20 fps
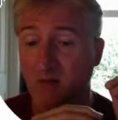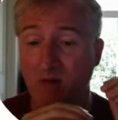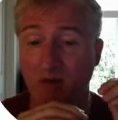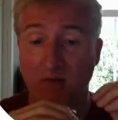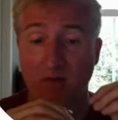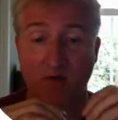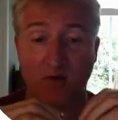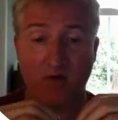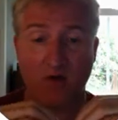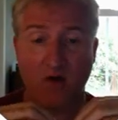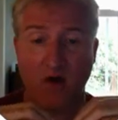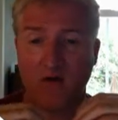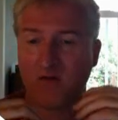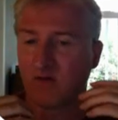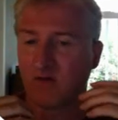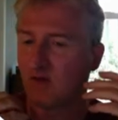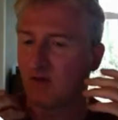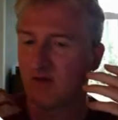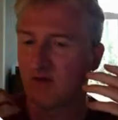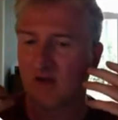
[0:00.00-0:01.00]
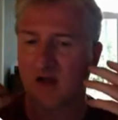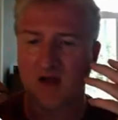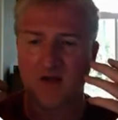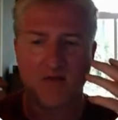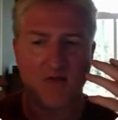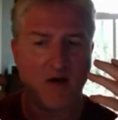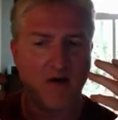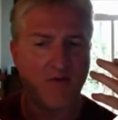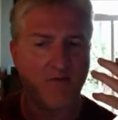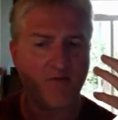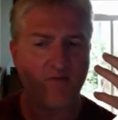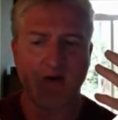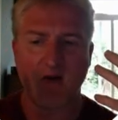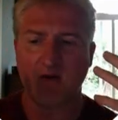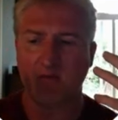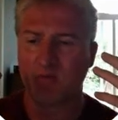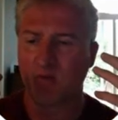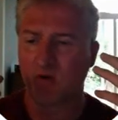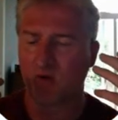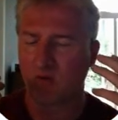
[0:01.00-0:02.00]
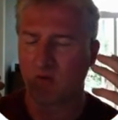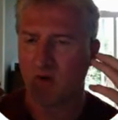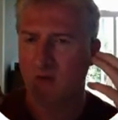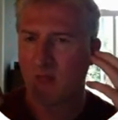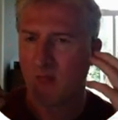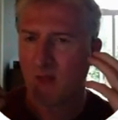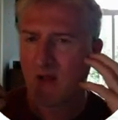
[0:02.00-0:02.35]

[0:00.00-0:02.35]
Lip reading: Maybe you have something on Facebook, right?